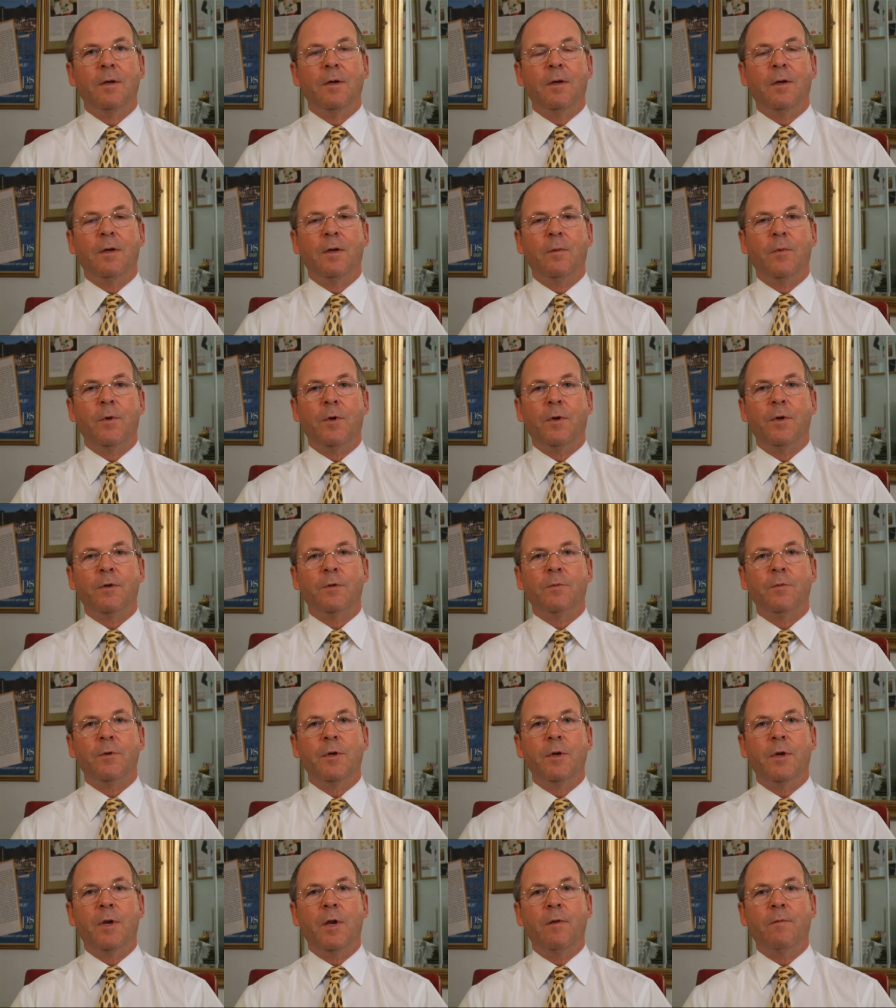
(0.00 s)
Uh, because
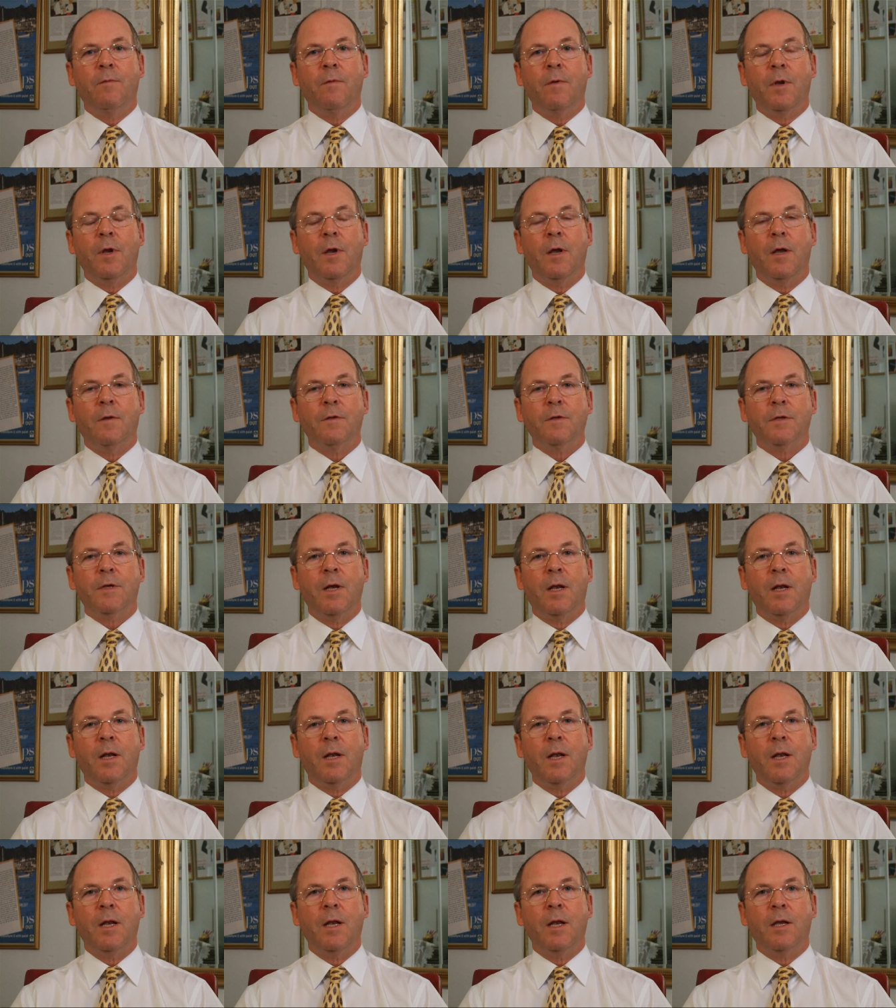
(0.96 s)
when you leave the health
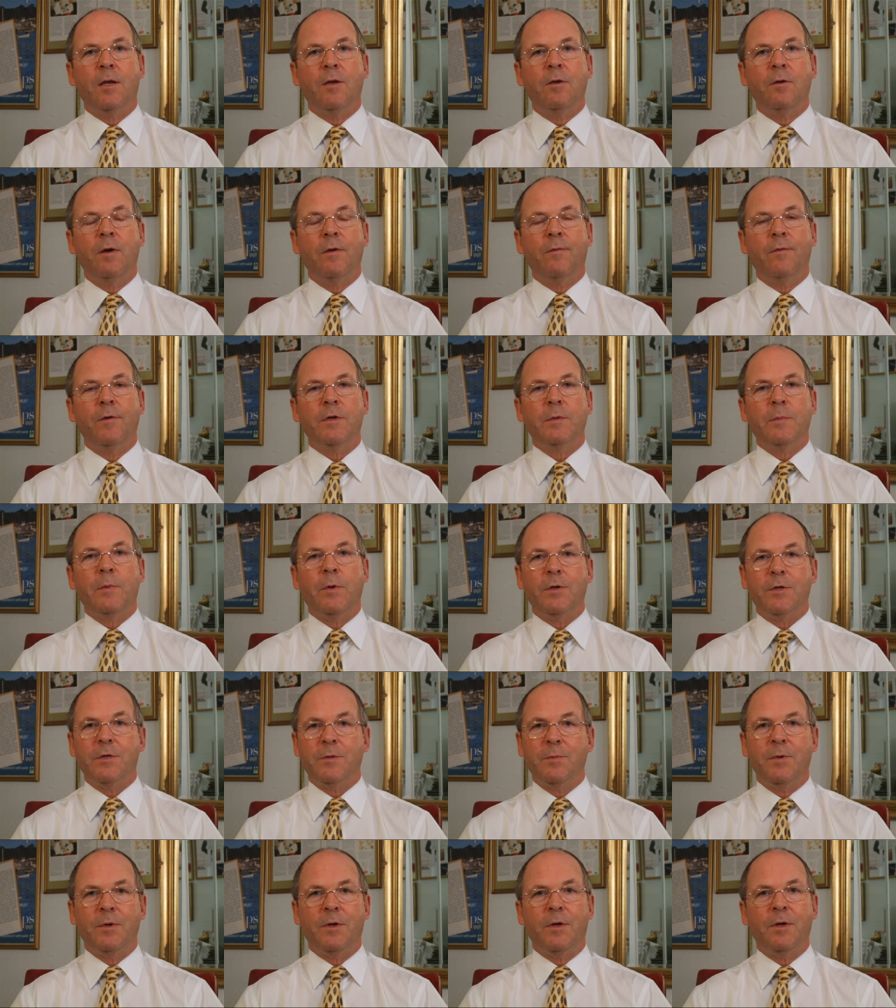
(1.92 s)
scan clinic, you have
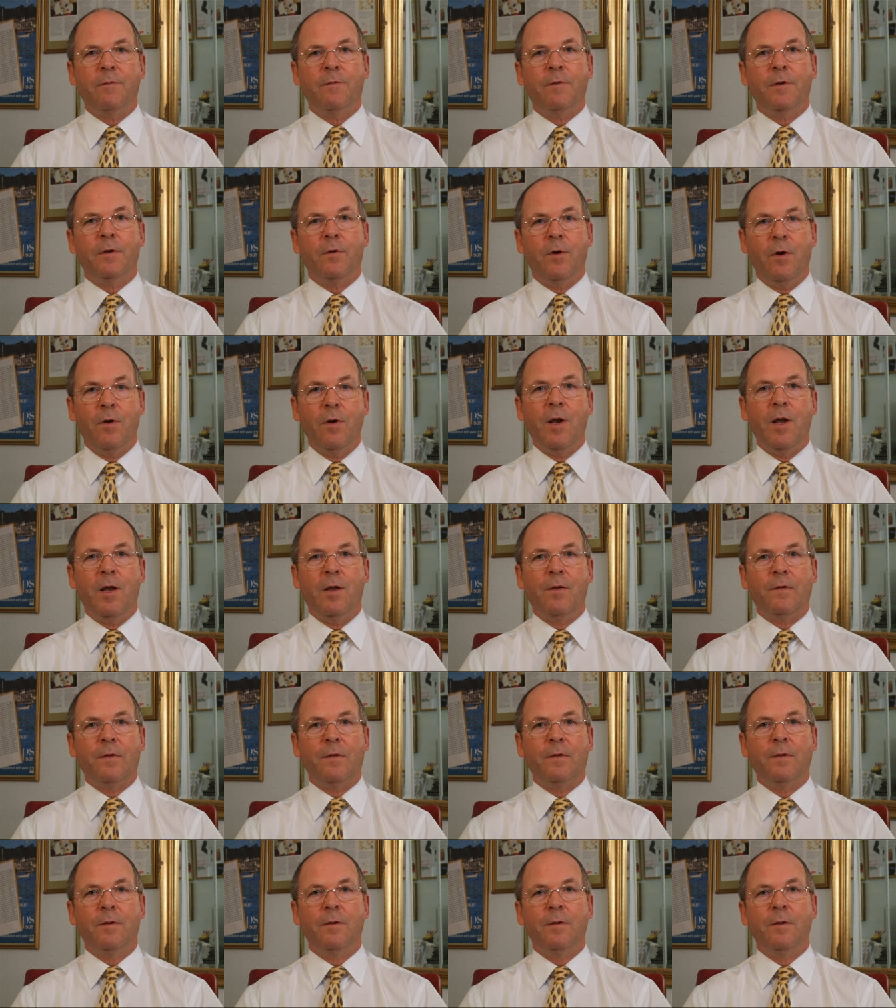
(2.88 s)
responsibility for your own
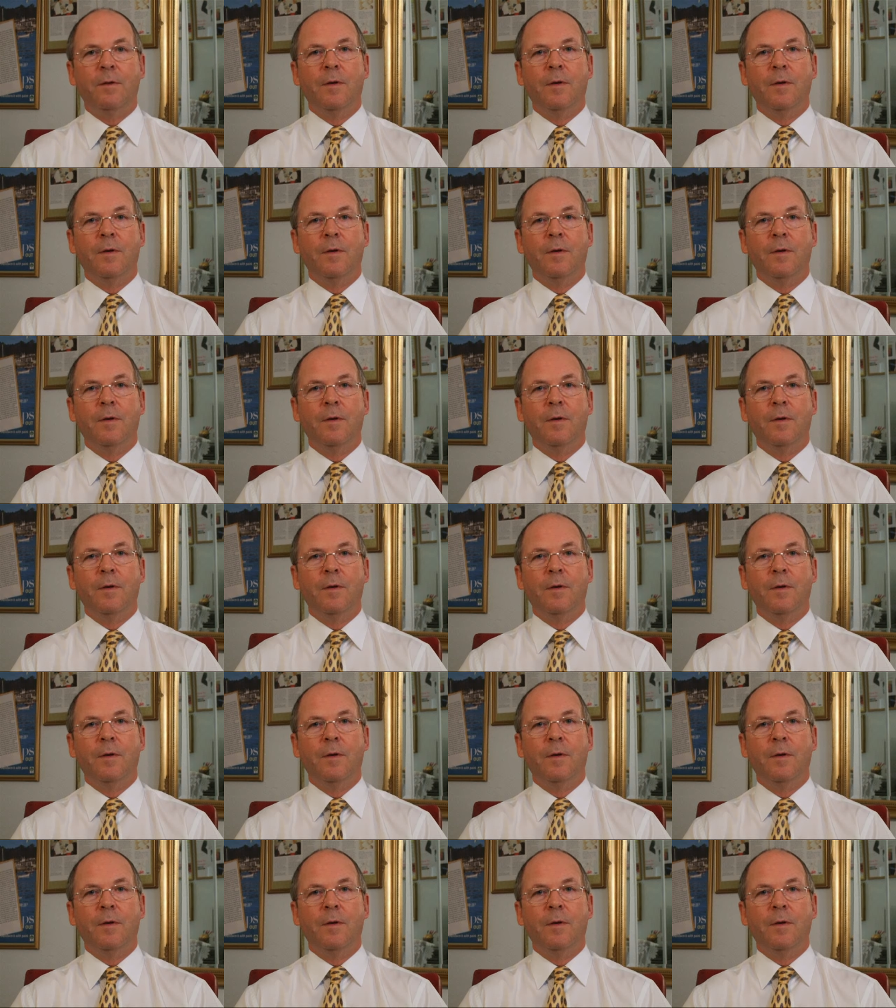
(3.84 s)
health.